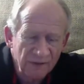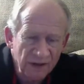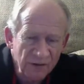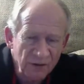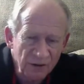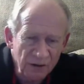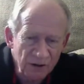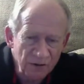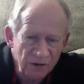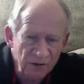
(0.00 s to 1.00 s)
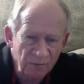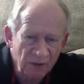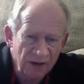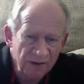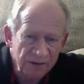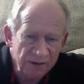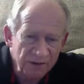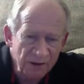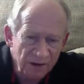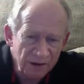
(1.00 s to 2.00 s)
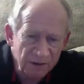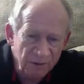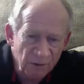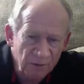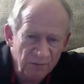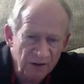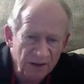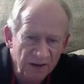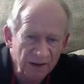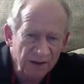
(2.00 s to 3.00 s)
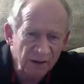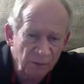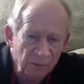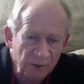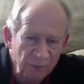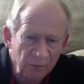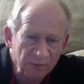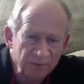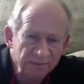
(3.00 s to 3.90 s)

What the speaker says: These are the union bosses that extort money and kill people.